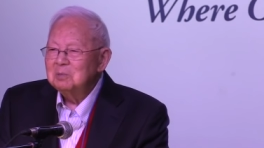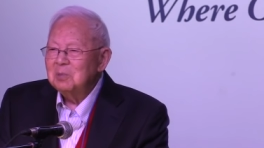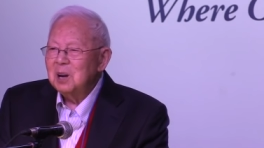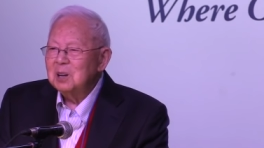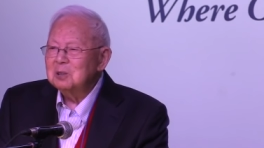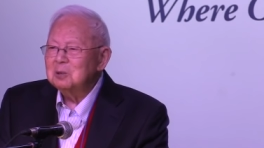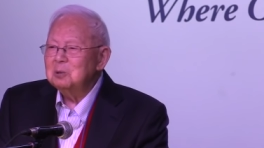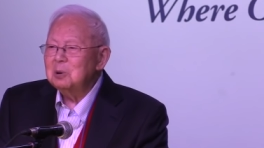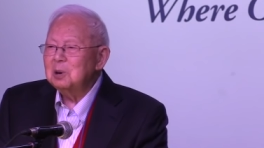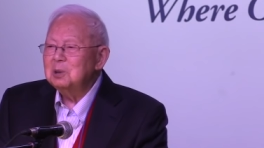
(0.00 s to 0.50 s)

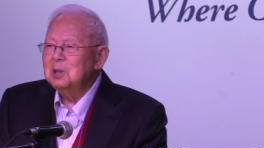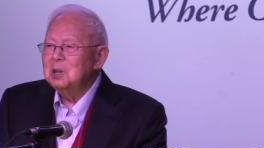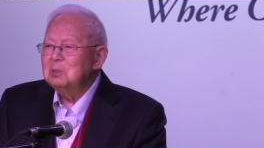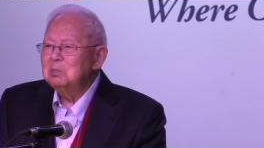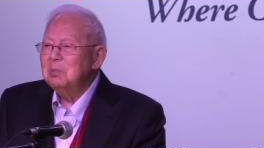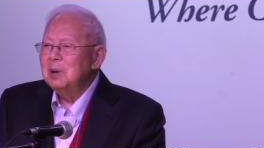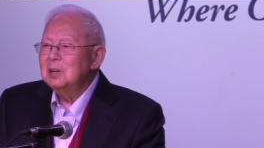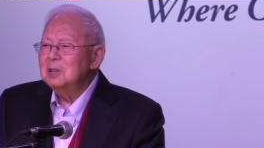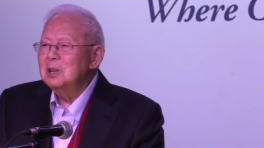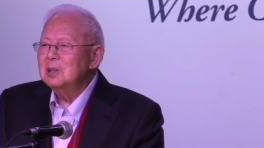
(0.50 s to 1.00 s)
My
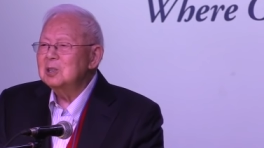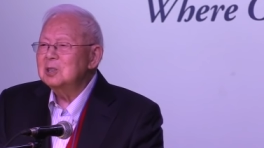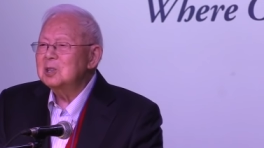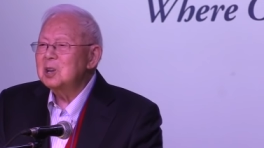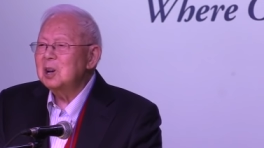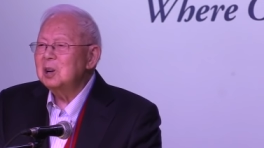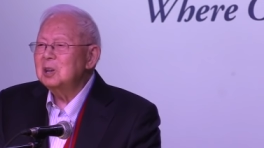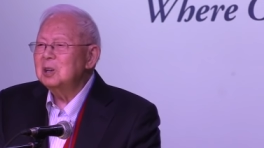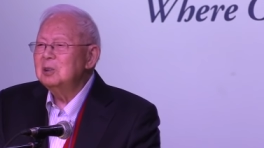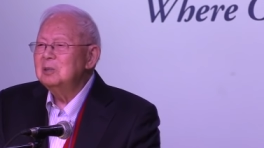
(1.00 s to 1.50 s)
grandmother
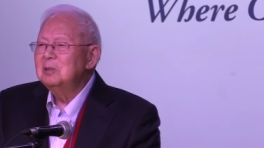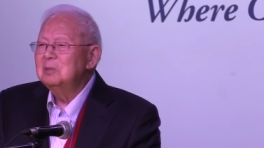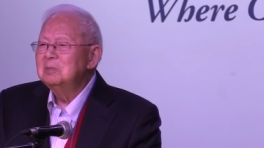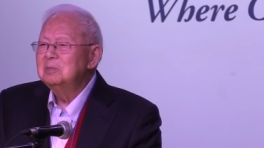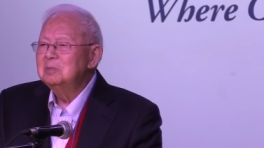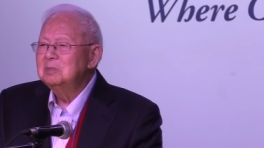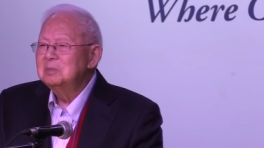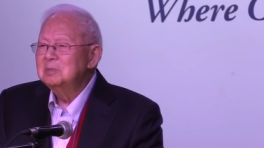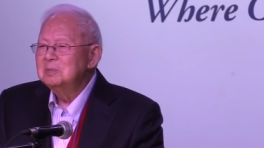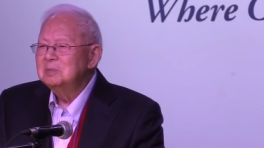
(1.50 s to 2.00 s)
said,
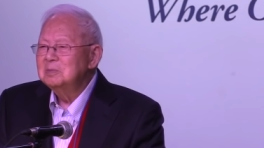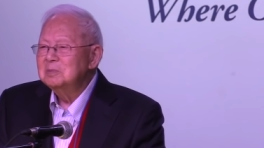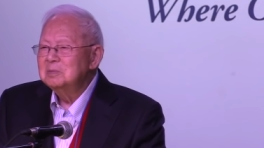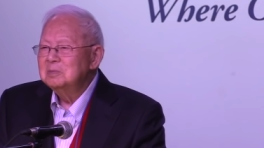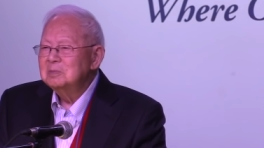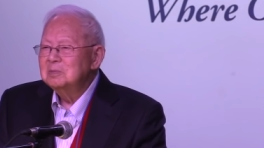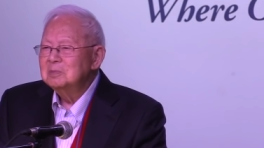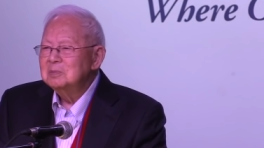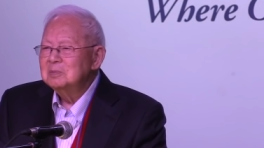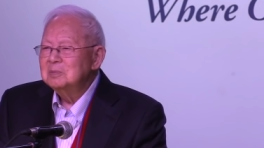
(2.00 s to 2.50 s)

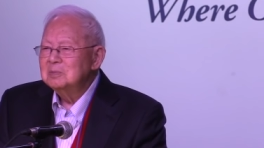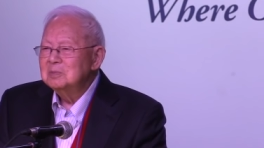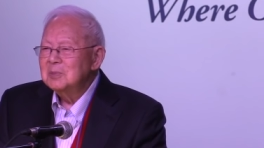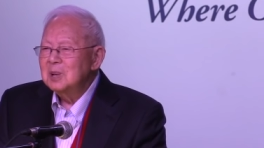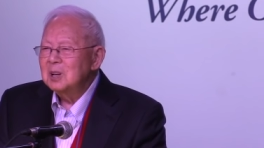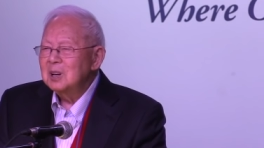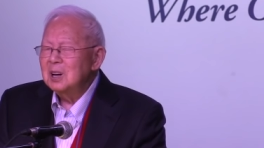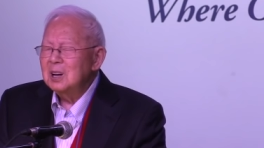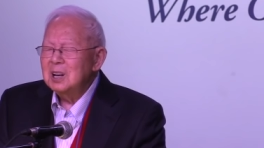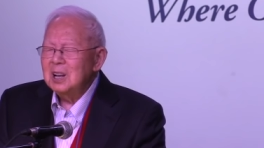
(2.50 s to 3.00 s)

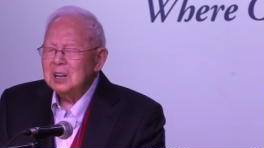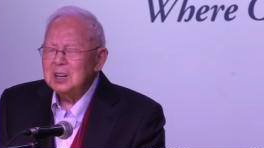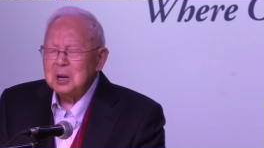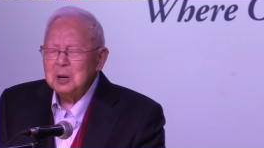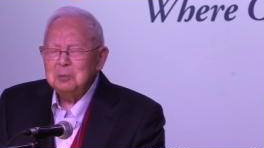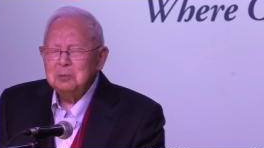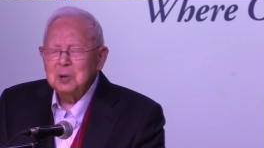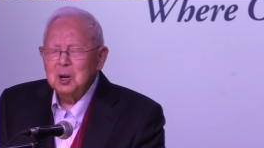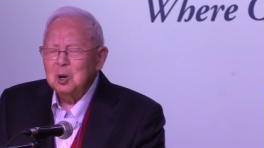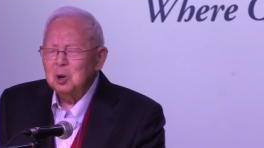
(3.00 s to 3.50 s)
let
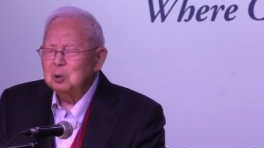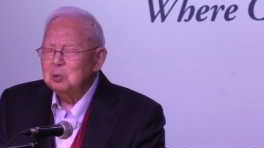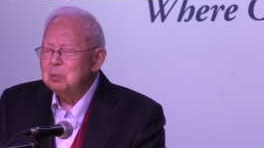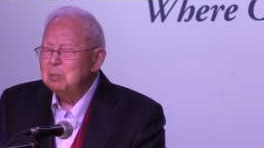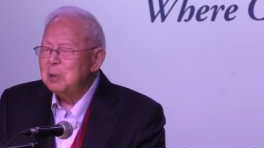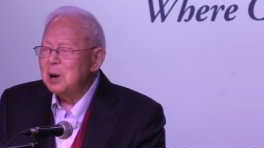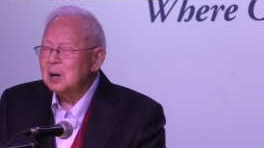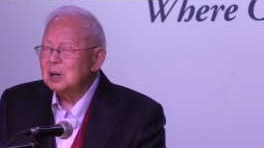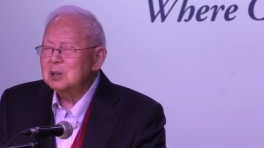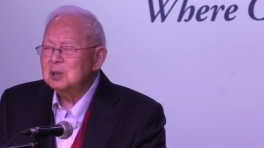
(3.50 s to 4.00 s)
him go
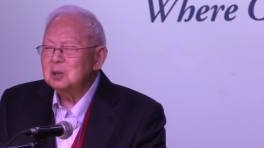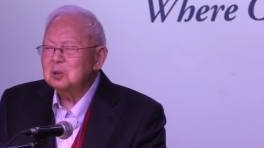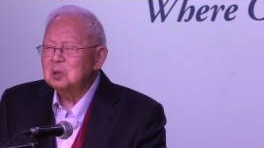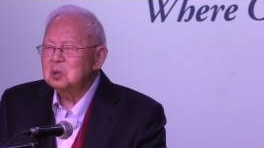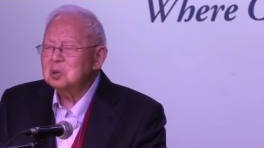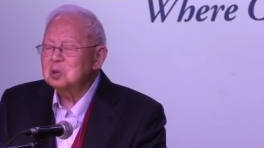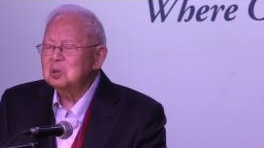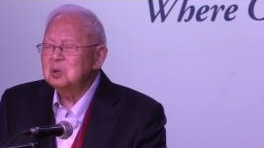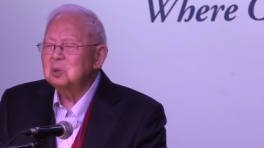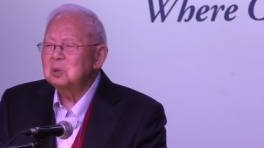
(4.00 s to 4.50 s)
back to
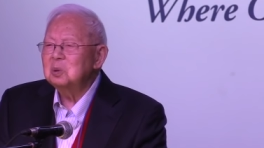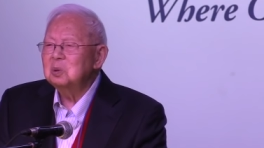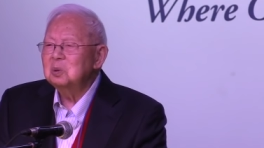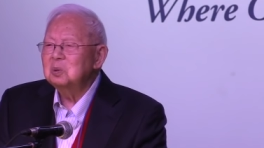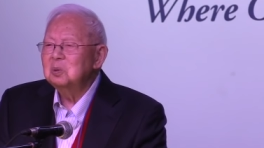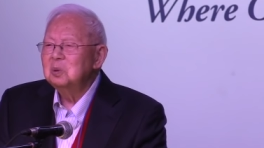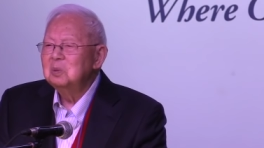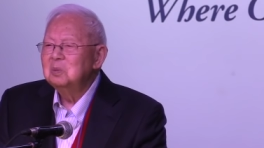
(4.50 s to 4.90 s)
school.